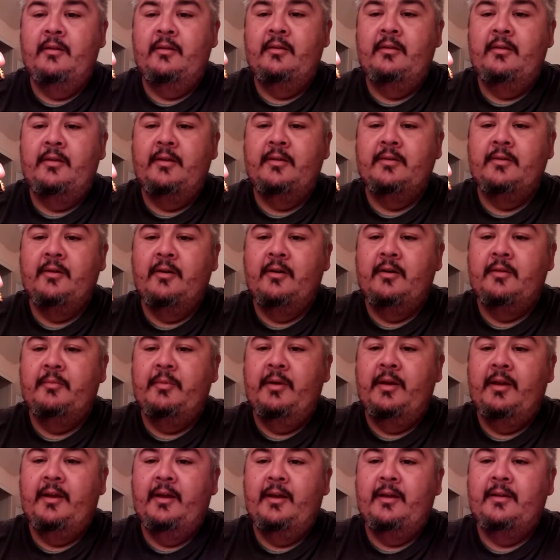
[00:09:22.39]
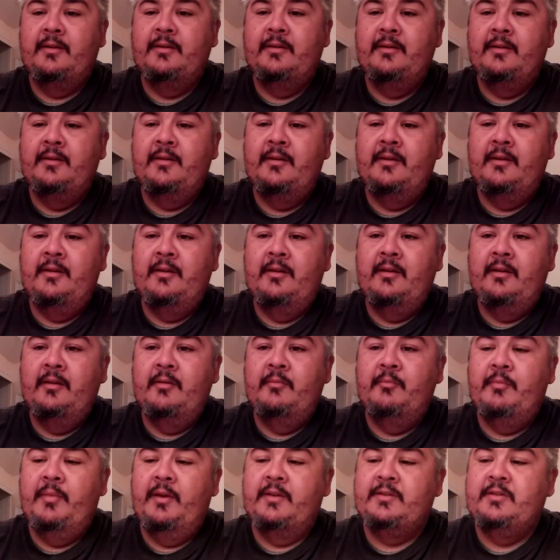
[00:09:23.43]
This car is badass.
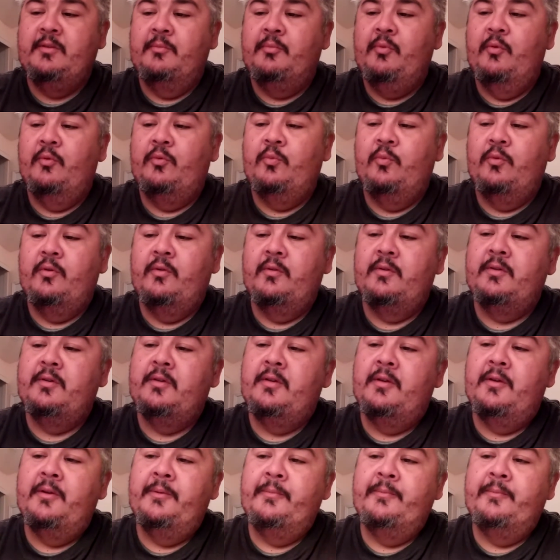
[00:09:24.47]
Best of both worlds.